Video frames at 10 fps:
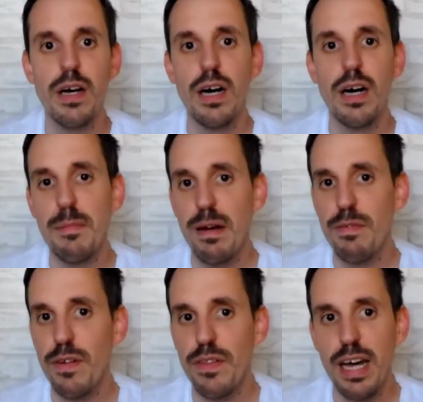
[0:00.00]
Apart
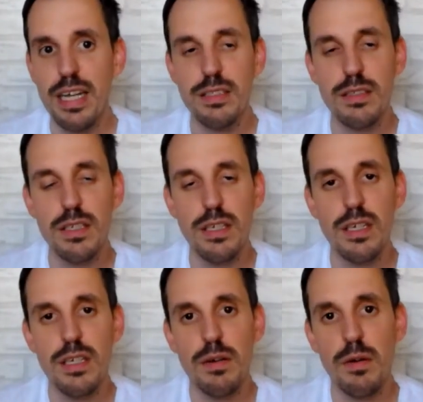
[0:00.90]
from that,
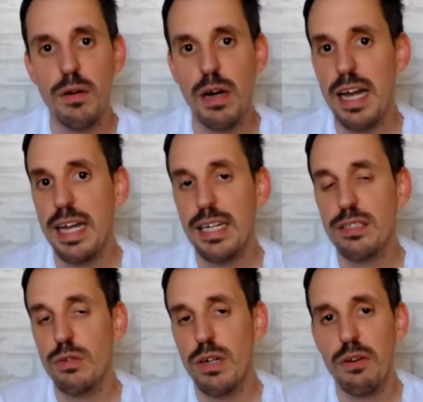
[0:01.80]
I guess
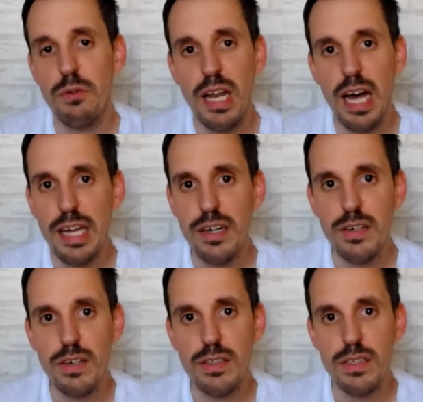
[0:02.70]
you can rely
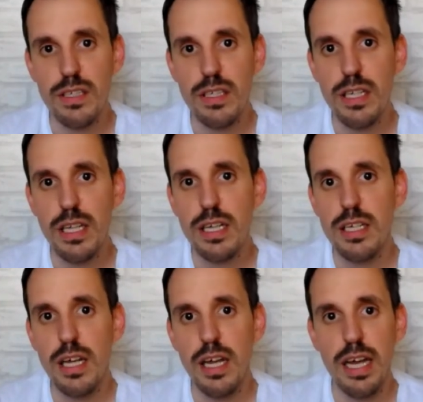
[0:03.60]
on
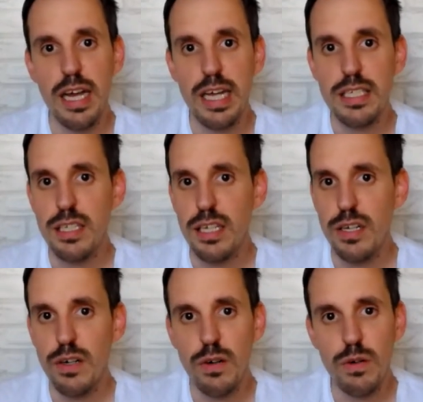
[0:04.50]

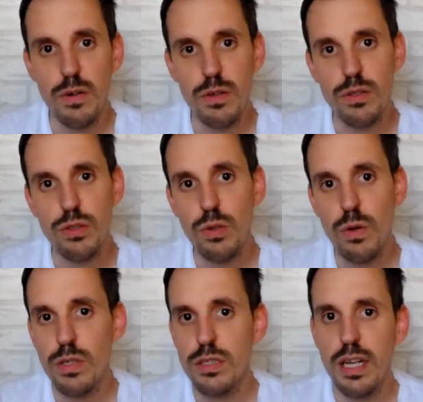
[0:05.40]
SEO
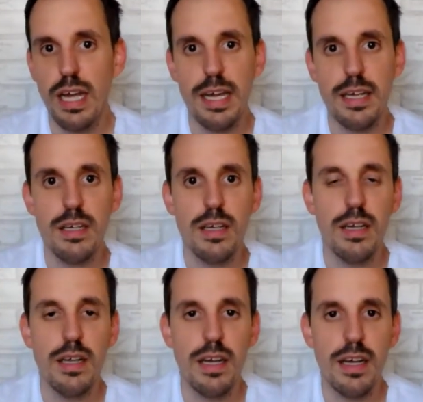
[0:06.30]
tools, like
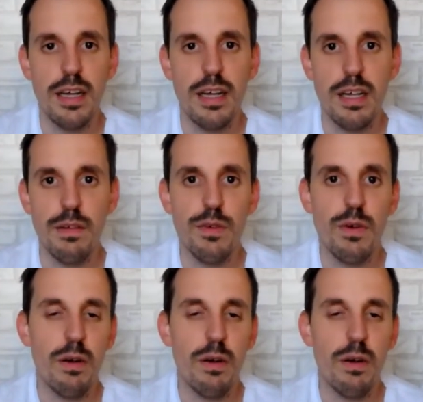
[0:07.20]
if you are